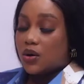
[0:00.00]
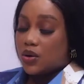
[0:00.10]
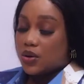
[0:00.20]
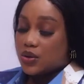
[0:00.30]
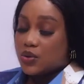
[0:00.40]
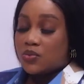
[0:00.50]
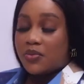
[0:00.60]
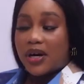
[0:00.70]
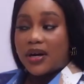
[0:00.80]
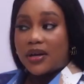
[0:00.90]
that I should meet with the
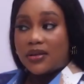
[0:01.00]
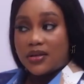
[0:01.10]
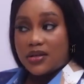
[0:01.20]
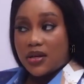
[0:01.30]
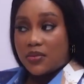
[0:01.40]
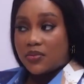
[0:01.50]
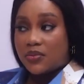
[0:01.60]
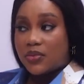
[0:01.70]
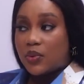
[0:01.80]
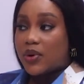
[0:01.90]
partners,
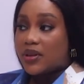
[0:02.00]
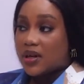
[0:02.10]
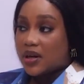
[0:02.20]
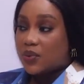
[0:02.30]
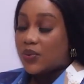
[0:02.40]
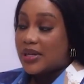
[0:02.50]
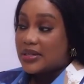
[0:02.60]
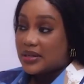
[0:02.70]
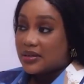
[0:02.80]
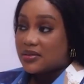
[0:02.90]
despite Mabel's
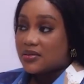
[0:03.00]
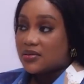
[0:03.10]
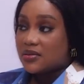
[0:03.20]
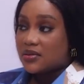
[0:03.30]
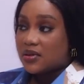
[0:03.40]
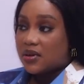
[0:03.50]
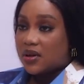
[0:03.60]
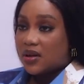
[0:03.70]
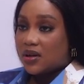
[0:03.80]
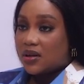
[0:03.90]
insistence on canceling the
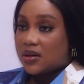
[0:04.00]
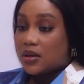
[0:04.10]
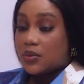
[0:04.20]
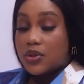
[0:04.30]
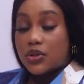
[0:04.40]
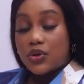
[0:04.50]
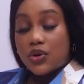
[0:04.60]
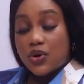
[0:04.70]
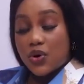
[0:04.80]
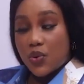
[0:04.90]
meeting.
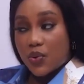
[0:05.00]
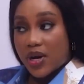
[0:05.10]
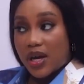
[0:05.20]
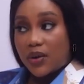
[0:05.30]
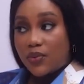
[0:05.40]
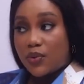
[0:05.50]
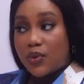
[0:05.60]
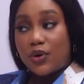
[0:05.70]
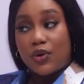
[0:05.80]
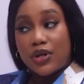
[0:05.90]
Mabel, being
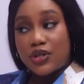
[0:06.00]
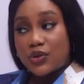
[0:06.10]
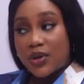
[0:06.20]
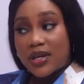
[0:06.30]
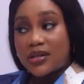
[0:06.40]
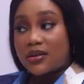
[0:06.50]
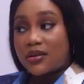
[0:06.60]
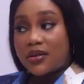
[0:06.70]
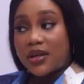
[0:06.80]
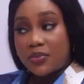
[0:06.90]
prideful,
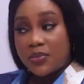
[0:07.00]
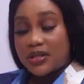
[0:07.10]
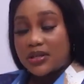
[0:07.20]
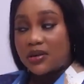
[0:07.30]
claimed that it was